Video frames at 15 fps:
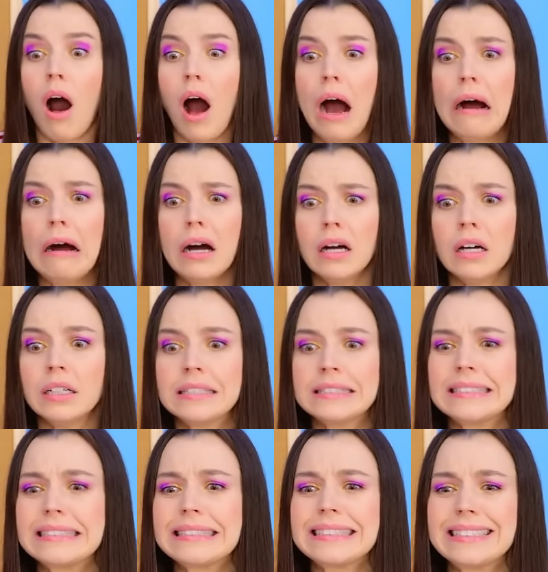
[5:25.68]
oh, that
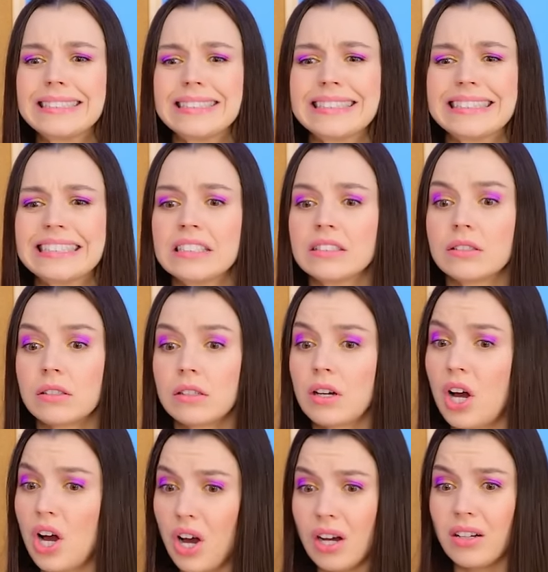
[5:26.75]
has to hurt. Do you
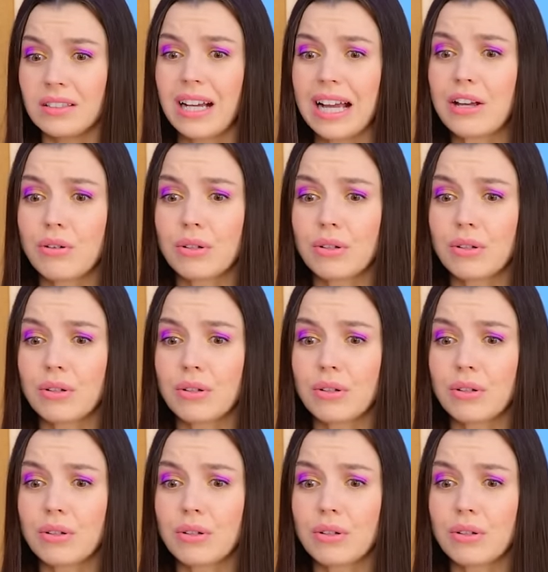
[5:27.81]
want me to call an